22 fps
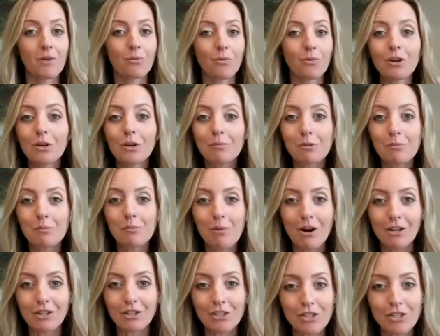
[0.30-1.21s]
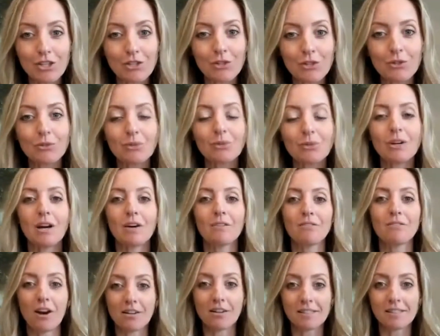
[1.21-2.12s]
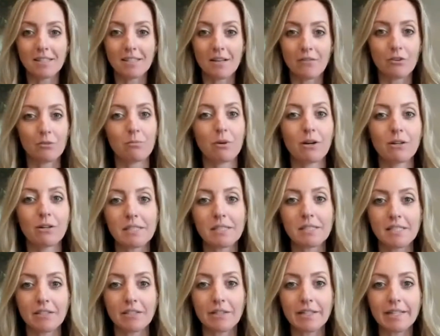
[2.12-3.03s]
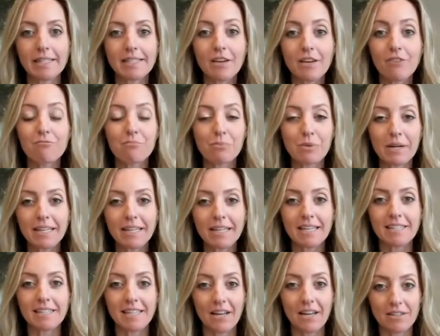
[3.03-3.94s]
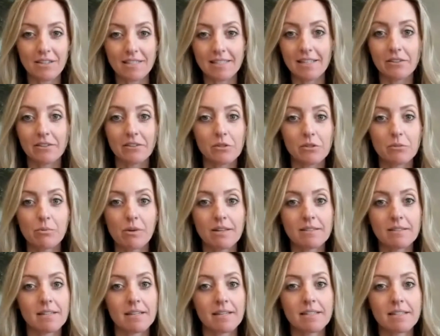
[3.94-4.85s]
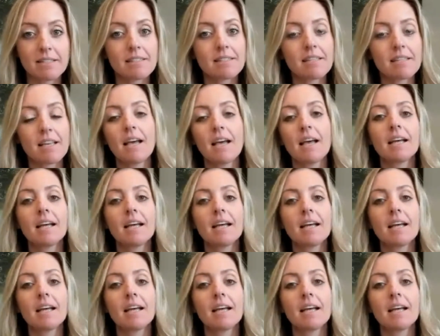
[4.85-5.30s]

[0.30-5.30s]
Welcome to part 2 of our 7-part series of breaking down the sales process.